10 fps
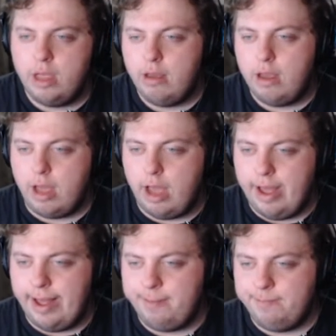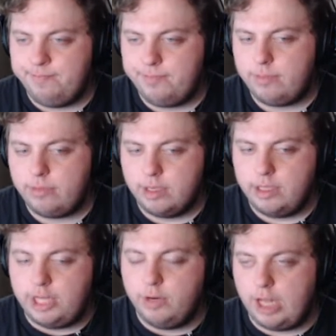
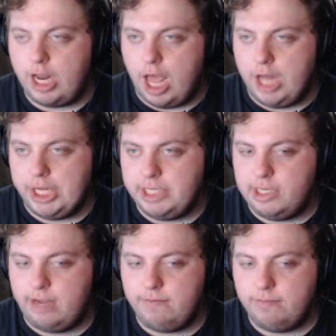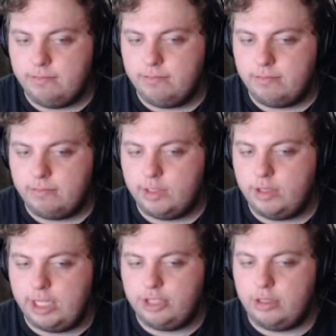they do a lot of online stuff.
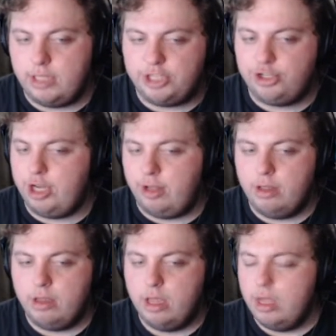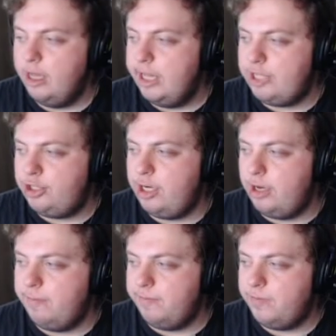So that's chill. That's
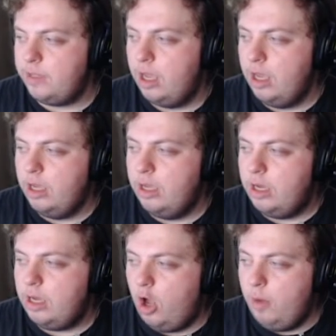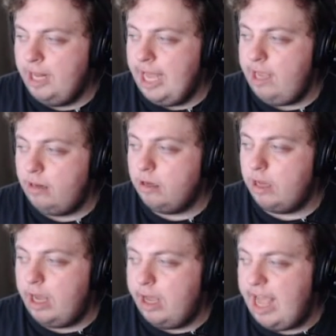chill. Omalite,
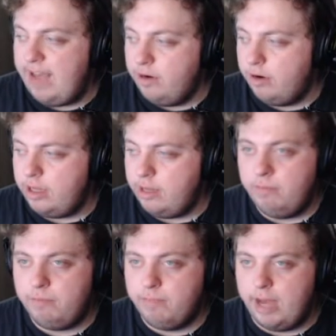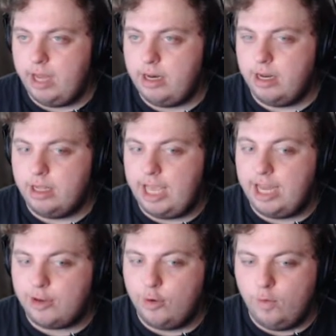haven't heard of them, but they had
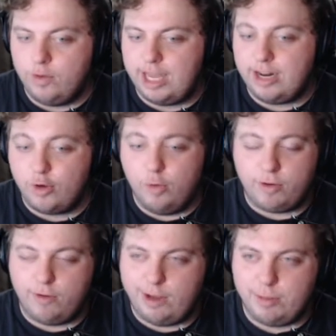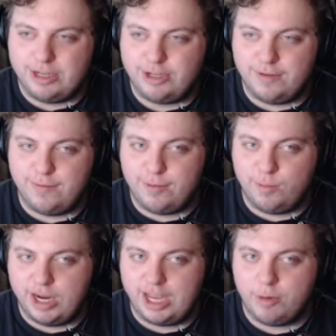a cool profile picture from
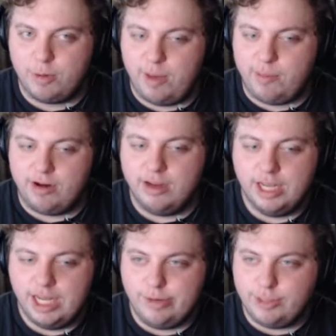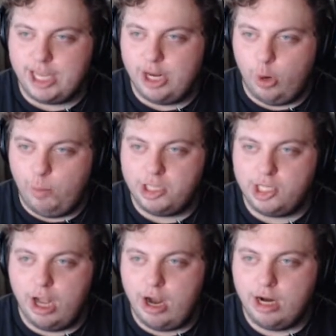what I can remember. It was like an Oma
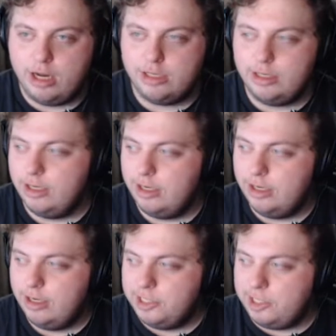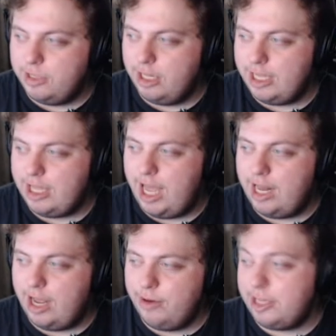star, something like that.
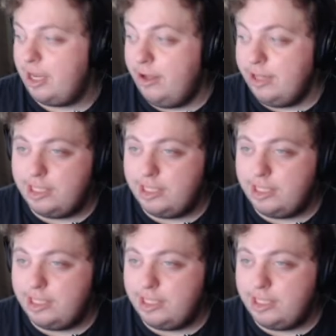I was like, oh, that's kind of